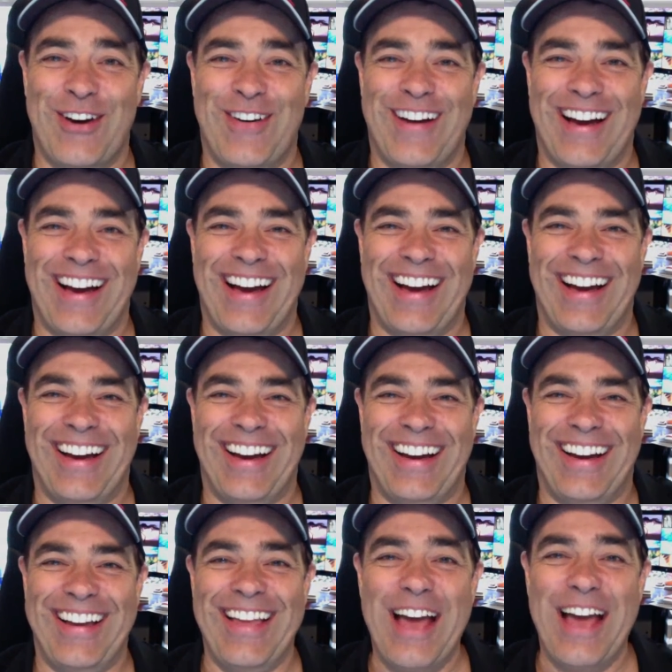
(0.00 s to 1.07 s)

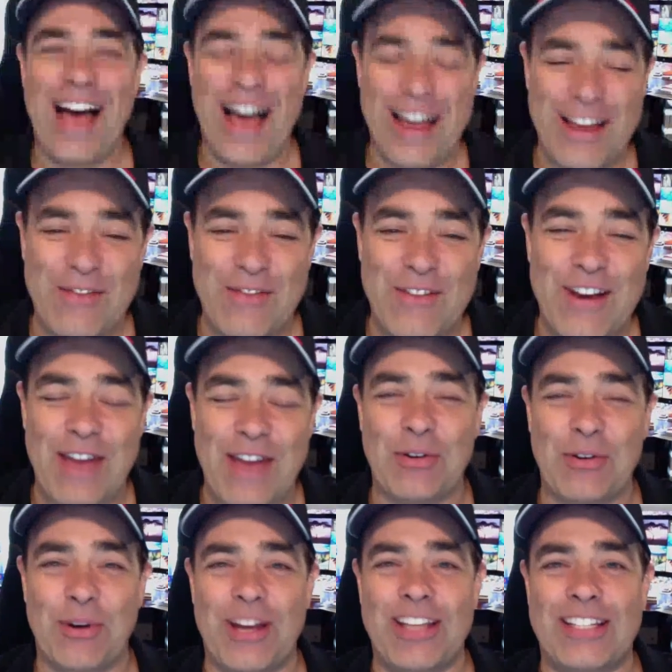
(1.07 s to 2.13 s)
I have
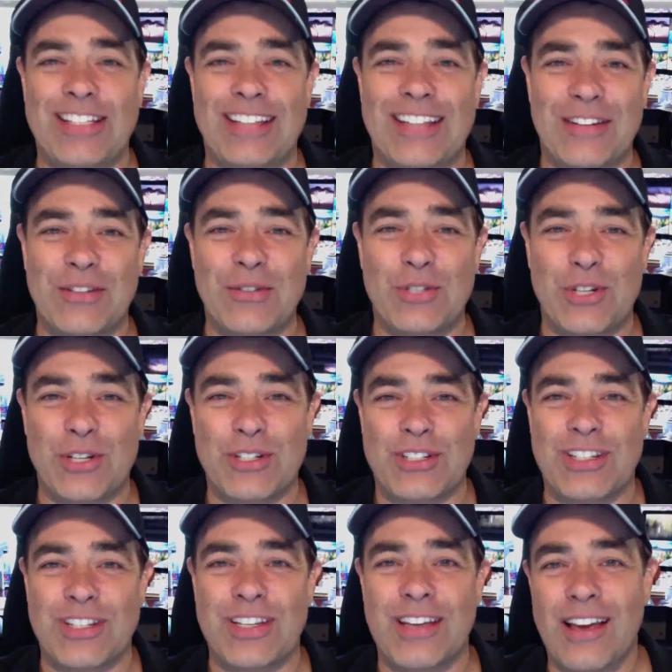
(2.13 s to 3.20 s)
never raced at New
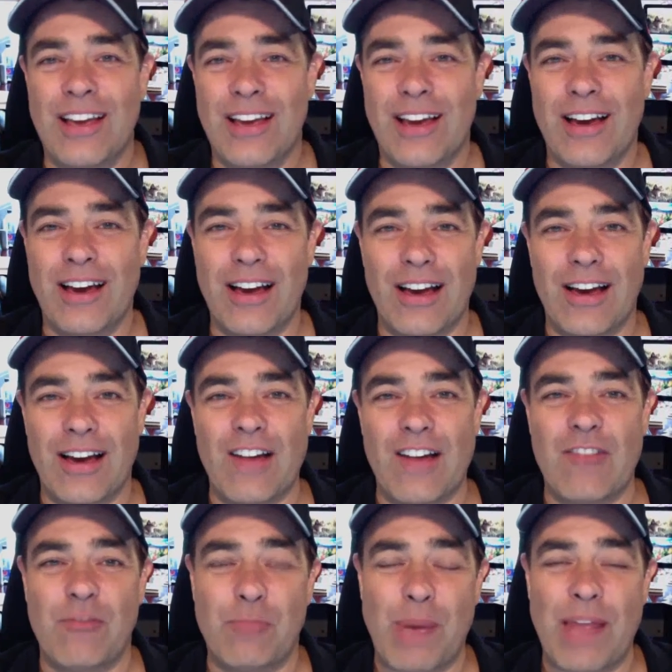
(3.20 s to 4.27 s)
Jersey. Uh,
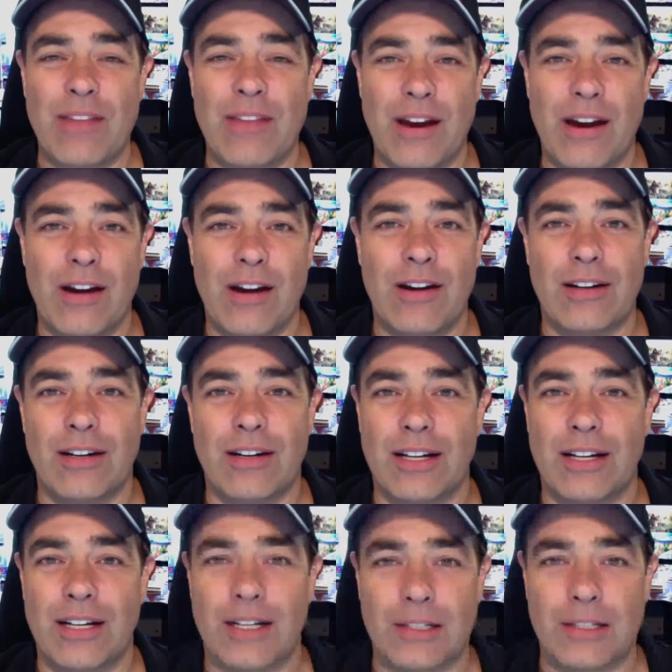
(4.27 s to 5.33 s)
I've been there
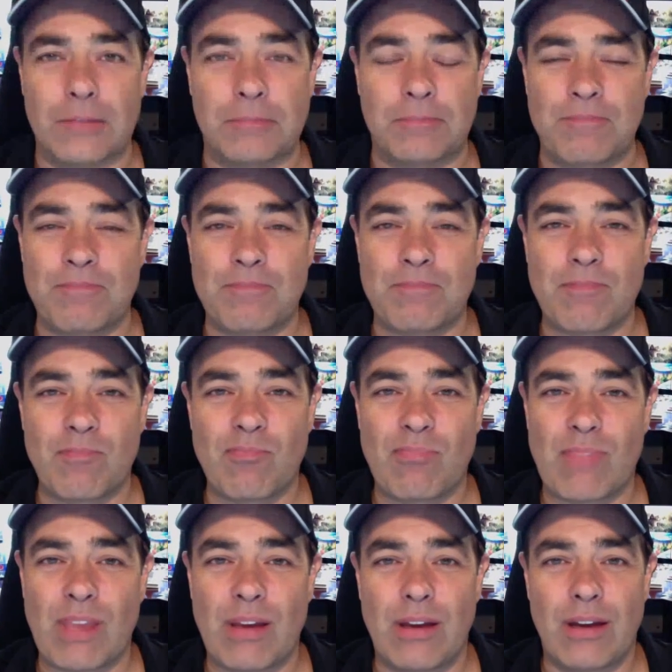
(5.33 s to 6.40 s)
um,
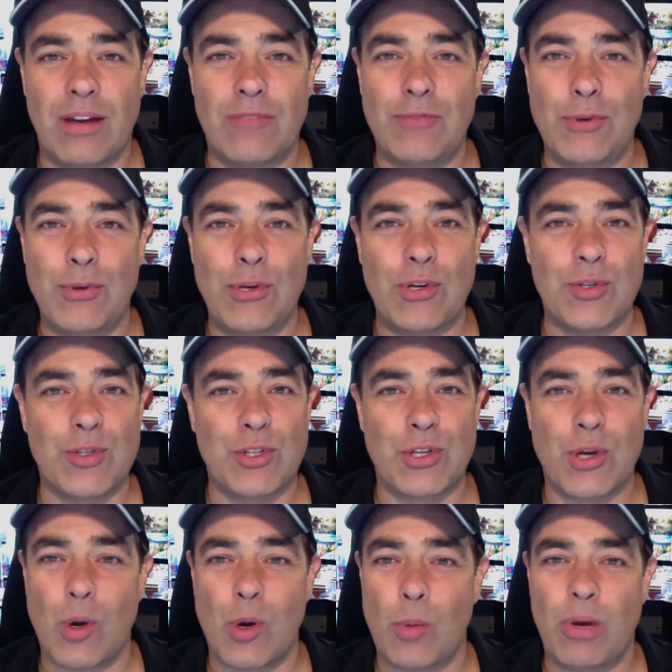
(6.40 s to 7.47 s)
a few years
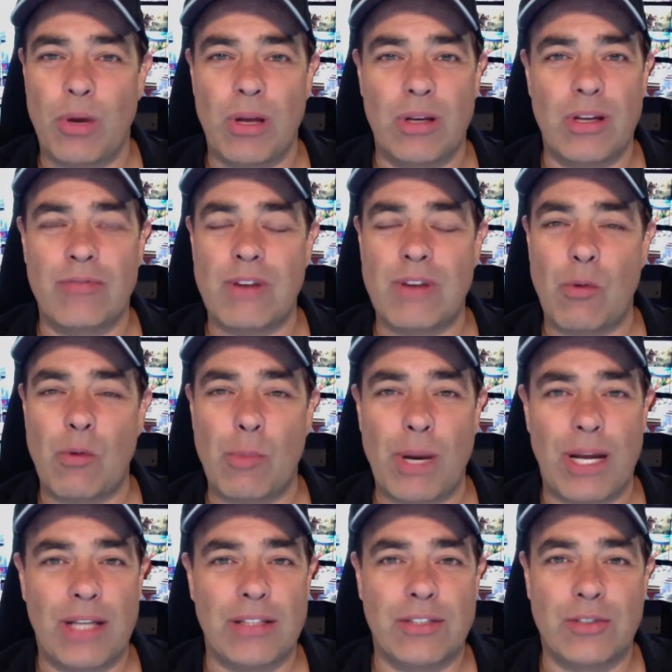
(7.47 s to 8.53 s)
ago, but have never
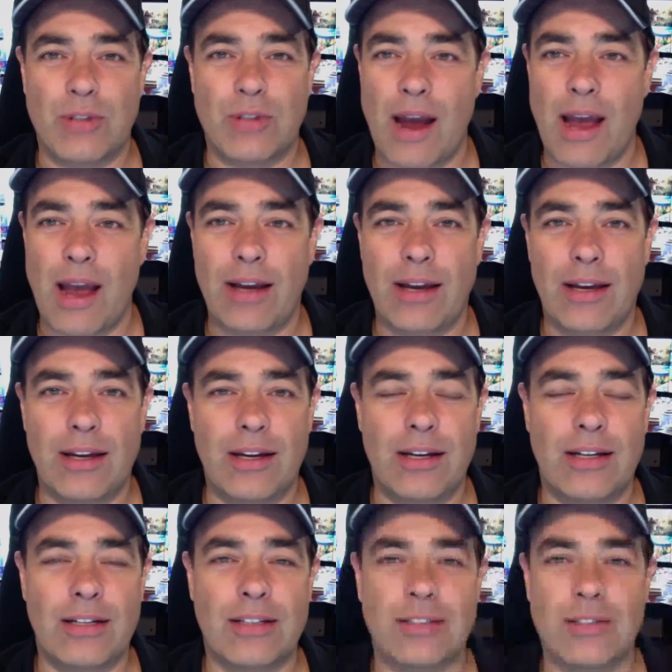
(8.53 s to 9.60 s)
been on the track.
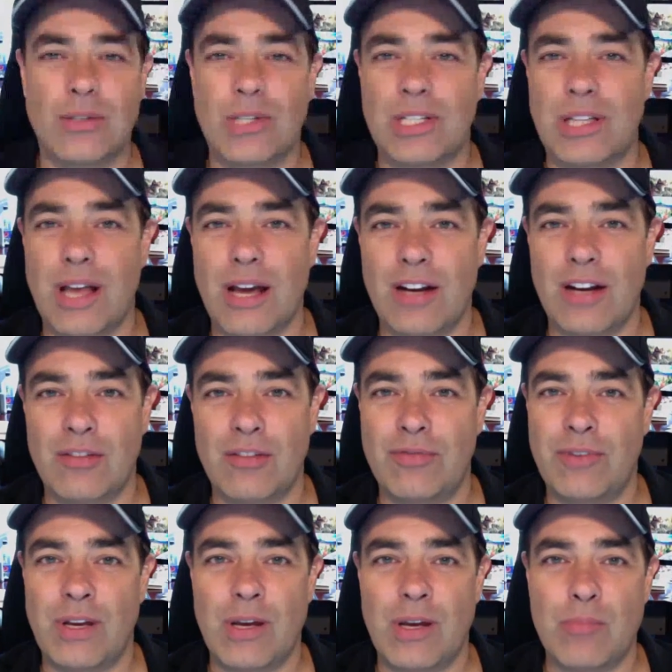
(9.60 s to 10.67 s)
Uh, doing a lot
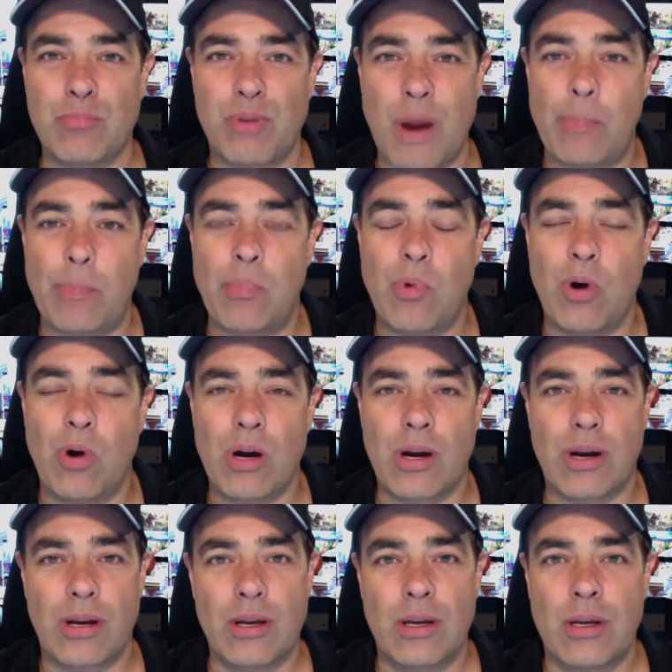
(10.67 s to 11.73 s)
of uh, prep work